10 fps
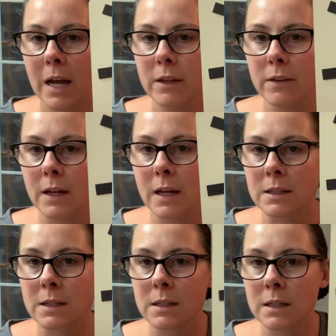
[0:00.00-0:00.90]
And then it
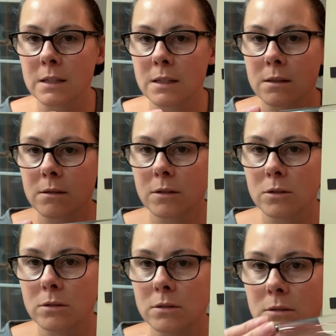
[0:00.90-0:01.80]
has this
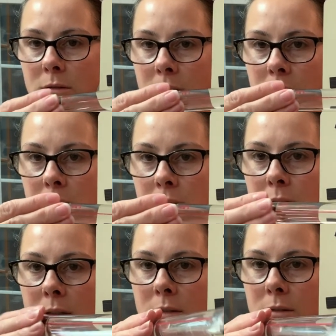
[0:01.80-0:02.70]
little
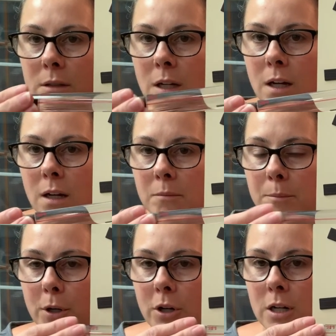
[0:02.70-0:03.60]
uh,
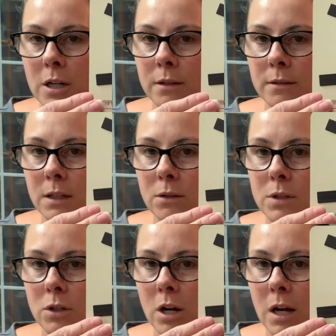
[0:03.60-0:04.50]
bar that
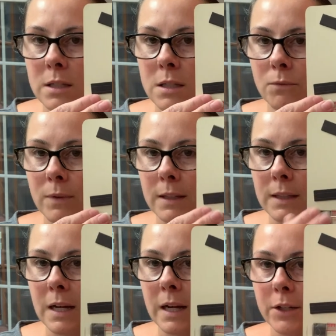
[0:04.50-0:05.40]
goes across the red
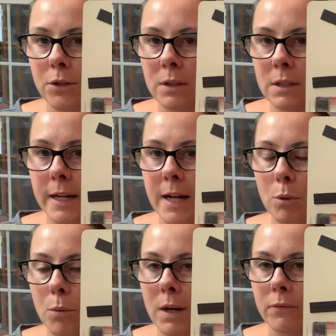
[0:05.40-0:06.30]
line. You can line up
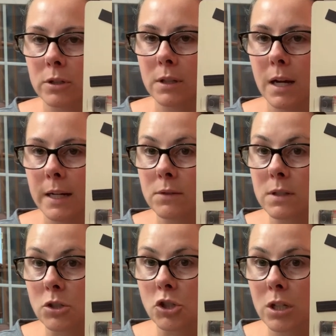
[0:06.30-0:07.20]
with whatever line of
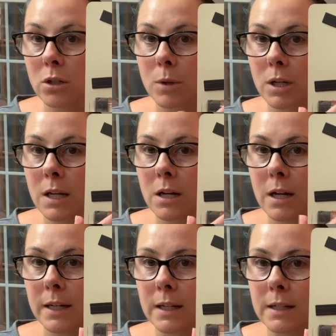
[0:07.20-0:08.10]
stitching you're working
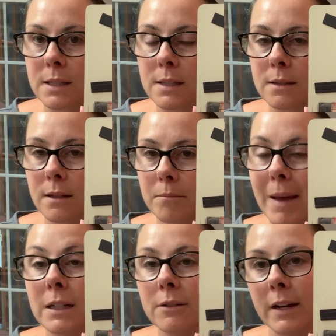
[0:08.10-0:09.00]
on, and it's
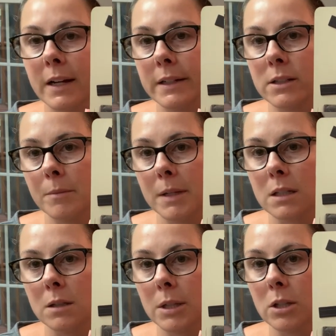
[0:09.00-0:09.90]
magnifying, so it makes
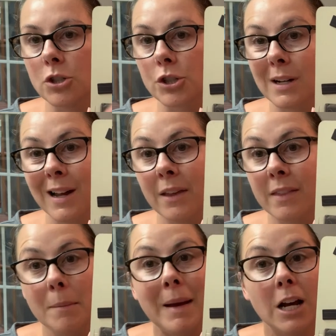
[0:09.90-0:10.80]
it a little bit larger. I think
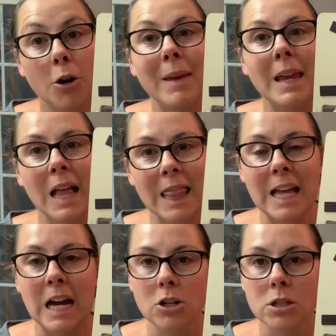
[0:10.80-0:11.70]
that might help me a
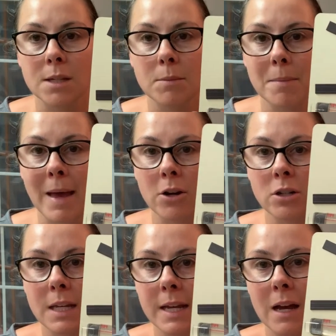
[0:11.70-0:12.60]
lot on some of the
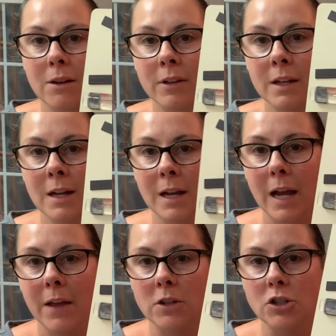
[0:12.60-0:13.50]
patterns I have.
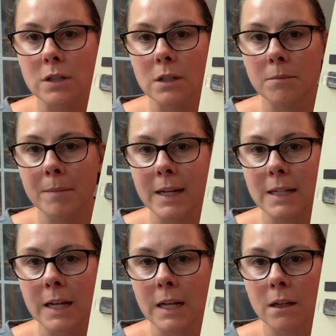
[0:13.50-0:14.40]
And then she's a little
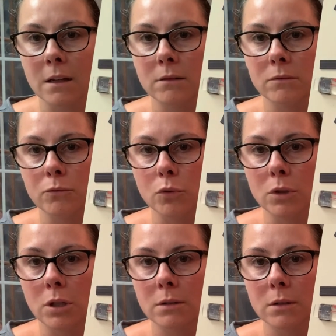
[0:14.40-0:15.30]
magnetic
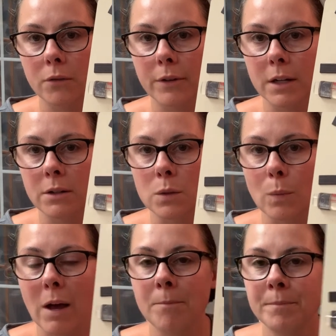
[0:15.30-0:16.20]
ruler over here as
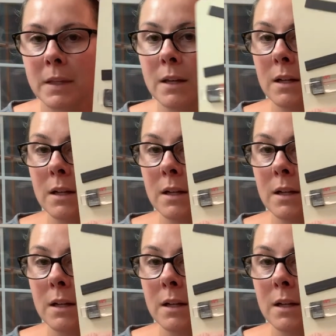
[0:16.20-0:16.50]
well.